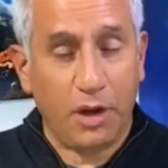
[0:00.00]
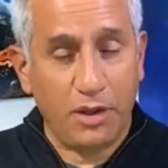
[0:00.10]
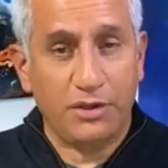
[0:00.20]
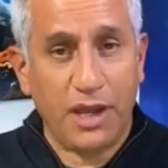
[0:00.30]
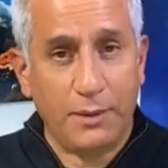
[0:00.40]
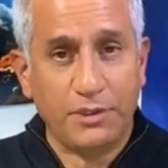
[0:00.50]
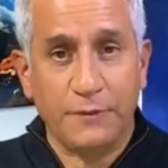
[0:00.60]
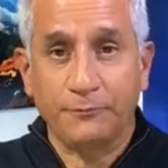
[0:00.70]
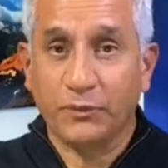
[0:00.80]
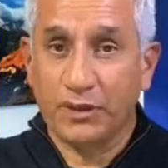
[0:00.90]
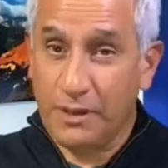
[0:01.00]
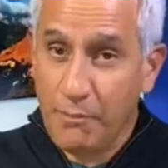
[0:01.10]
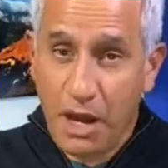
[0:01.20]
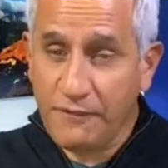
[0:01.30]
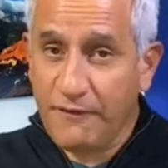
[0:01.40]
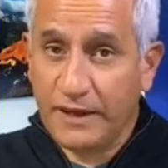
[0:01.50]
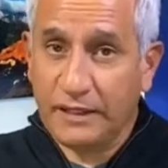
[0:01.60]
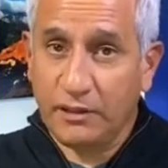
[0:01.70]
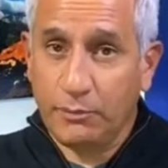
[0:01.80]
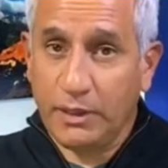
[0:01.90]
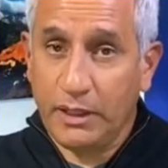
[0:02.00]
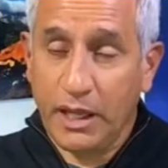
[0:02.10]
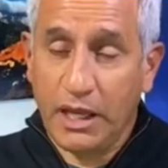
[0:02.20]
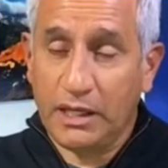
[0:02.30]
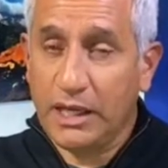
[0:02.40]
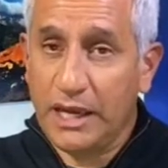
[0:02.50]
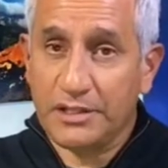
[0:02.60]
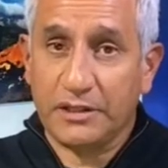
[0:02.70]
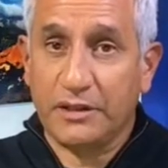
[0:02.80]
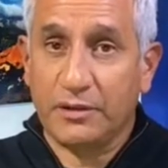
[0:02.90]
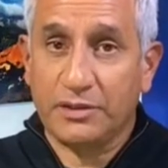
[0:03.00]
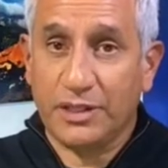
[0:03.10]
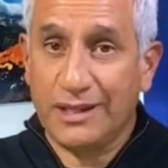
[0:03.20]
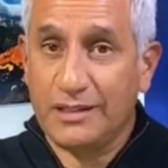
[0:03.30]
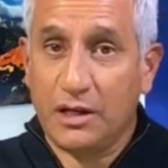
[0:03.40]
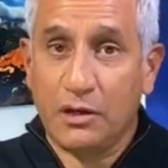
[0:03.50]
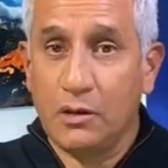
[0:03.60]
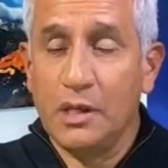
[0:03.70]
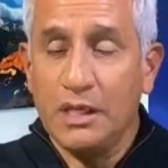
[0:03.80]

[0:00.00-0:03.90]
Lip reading: Other times, they modify it a little bit, and occasionally they'll say, no,